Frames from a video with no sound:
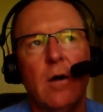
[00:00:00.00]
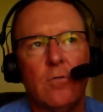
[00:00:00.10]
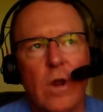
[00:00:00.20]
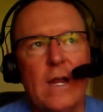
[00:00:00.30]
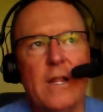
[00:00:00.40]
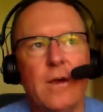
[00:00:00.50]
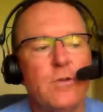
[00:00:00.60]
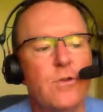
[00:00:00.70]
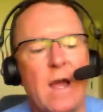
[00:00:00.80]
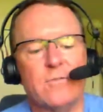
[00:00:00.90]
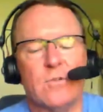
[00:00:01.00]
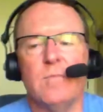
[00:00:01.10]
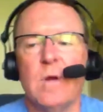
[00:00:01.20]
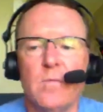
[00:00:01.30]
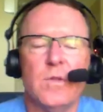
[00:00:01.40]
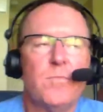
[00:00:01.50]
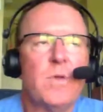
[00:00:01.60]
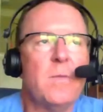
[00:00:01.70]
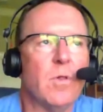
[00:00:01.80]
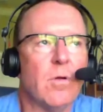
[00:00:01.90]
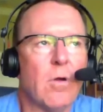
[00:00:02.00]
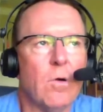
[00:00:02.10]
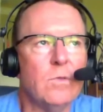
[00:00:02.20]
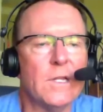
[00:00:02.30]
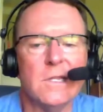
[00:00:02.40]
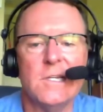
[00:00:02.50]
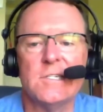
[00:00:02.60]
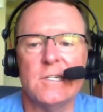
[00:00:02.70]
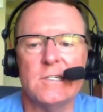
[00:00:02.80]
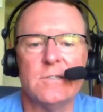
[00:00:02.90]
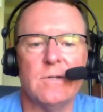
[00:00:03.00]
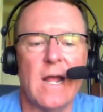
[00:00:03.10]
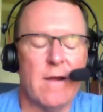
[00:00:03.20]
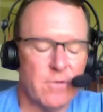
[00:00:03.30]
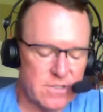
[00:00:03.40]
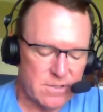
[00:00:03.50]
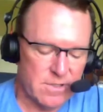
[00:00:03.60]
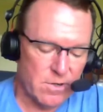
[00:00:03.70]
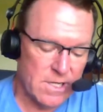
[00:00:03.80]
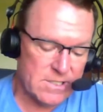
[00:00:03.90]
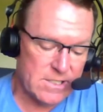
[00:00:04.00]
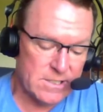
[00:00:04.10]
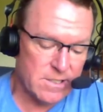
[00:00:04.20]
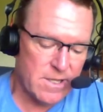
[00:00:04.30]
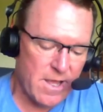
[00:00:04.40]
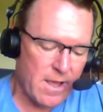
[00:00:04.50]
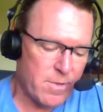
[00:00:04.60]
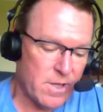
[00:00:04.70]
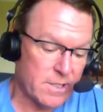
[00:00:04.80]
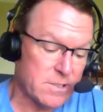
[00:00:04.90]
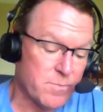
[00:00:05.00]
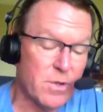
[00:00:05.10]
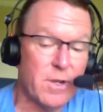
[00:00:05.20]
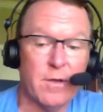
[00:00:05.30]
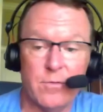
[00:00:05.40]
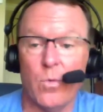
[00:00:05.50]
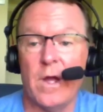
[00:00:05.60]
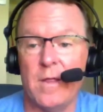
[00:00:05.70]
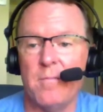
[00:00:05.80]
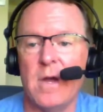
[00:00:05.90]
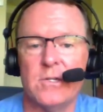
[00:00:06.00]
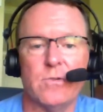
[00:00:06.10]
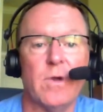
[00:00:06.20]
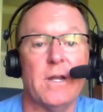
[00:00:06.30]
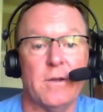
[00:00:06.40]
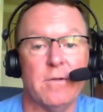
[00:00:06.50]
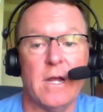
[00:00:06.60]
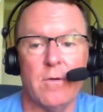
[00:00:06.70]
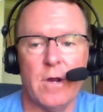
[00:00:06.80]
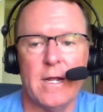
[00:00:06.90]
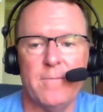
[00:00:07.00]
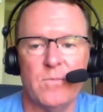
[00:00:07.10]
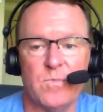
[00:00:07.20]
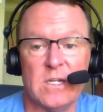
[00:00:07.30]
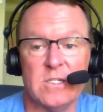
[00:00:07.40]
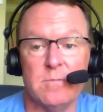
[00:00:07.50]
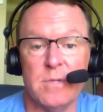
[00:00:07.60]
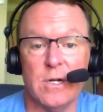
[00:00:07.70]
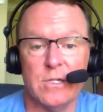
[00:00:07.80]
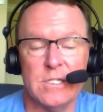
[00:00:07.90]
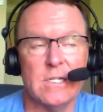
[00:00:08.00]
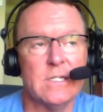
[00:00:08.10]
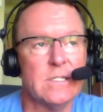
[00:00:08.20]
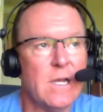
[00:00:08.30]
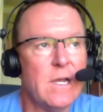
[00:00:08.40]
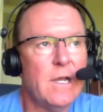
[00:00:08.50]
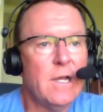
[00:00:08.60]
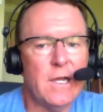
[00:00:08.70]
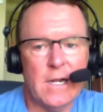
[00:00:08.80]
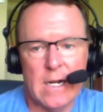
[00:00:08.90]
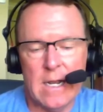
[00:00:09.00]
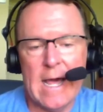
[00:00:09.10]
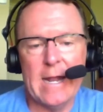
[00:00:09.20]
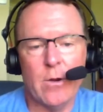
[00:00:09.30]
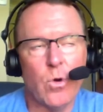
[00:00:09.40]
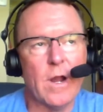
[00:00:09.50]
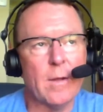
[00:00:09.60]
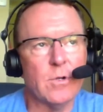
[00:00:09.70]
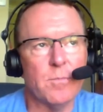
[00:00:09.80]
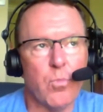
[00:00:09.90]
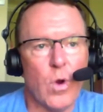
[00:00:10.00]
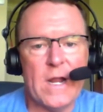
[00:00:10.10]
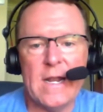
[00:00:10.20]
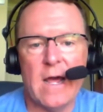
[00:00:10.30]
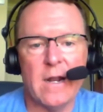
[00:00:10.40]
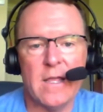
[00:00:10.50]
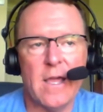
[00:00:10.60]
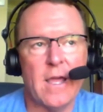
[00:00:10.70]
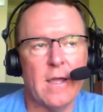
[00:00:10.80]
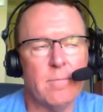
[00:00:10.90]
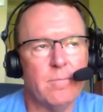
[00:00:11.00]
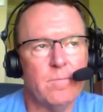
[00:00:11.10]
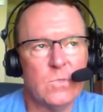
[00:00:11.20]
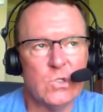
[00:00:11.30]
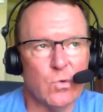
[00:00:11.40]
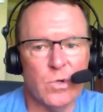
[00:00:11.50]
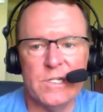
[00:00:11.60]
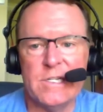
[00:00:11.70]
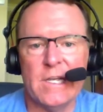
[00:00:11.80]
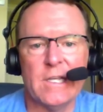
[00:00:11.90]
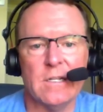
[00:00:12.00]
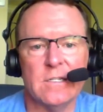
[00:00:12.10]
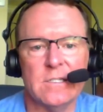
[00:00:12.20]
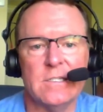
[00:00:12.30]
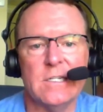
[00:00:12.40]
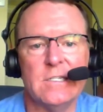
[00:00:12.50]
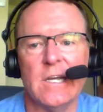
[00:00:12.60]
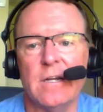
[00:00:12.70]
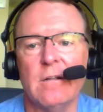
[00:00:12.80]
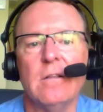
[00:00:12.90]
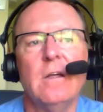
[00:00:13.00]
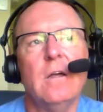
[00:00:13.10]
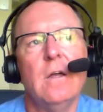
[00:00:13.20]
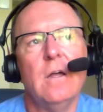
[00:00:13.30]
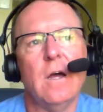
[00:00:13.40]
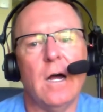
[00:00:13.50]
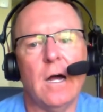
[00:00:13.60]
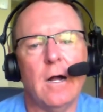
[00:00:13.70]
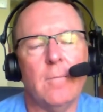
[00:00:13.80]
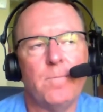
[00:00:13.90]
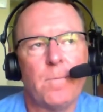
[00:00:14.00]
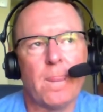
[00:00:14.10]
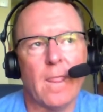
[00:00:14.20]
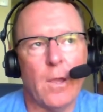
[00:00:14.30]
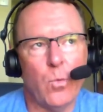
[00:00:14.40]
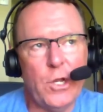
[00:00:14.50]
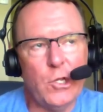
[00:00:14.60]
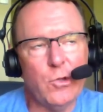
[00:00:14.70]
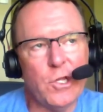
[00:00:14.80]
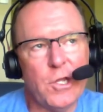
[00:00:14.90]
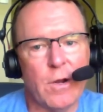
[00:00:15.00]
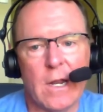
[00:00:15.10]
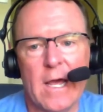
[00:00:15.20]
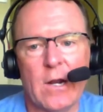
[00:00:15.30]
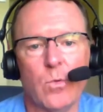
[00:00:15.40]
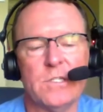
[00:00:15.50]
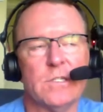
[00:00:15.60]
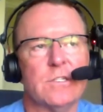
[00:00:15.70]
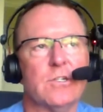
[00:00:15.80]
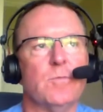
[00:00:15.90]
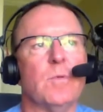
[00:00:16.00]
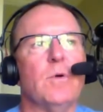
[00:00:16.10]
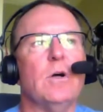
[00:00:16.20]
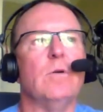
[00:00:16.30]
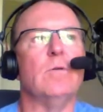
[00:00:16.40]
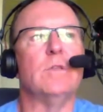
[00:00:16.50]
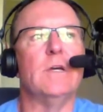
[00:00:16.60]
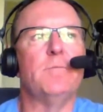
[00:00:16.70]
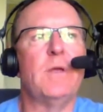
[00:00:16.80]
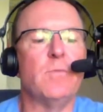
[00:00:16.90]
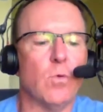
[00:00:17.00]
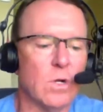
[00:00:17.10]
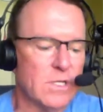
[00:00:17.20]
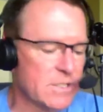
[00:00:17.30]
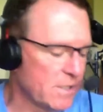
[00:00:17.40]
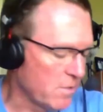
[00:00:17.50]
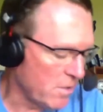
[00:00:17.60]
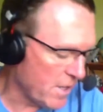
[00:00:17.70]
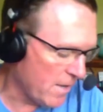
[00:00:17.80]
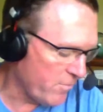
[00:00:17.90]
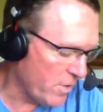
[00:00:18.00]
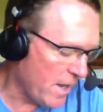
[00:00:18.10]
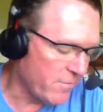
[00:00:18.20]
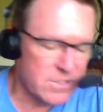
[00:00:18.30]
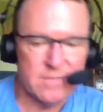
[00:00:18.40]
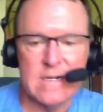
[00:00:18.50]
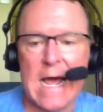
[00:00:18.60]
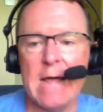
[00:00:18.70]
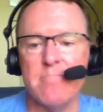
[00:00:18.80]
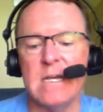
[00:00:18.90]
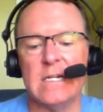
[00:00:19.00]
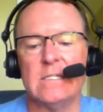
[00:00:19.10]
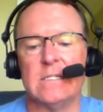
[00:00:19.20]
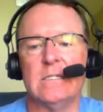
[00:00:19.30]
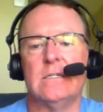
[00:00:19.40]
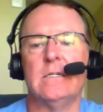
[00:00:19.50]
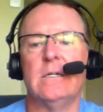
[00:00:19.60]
On radio, you have to remember that people are only listening to an average. They're listening to the game, and that's the beauty of the way they measure radio now, right? Especially in bigger cities. In Atlanta, we're able to break down a game to a ridiculous detail. And we knew the year Atlanta went to the Super Bowl that people were listening to our game for an average of 9 minutes.